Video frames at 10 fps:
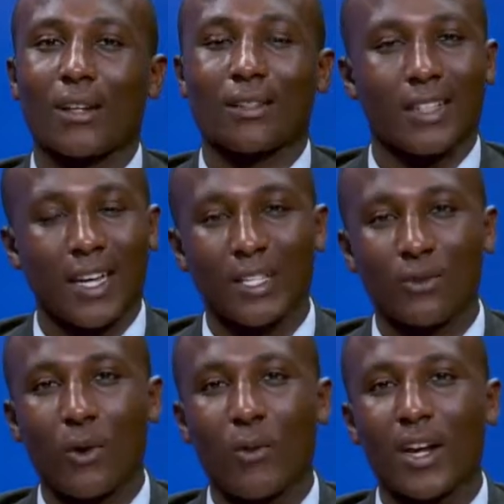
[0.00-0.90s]
And that
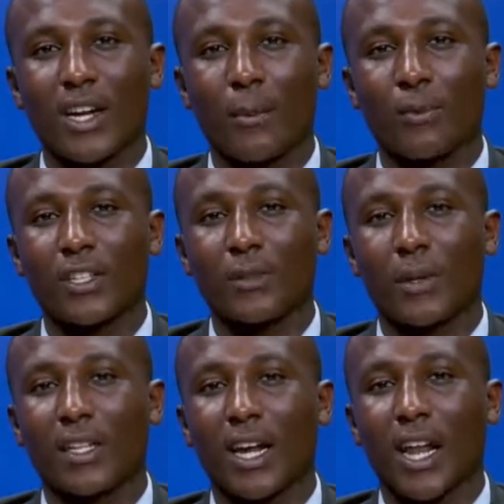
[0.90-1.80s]
is where we wind up on
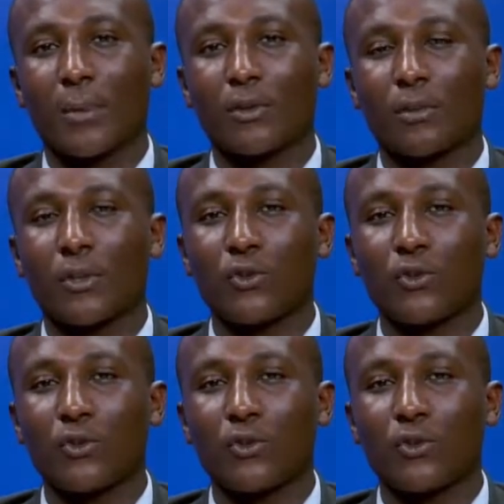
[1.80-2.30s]
this particular episode.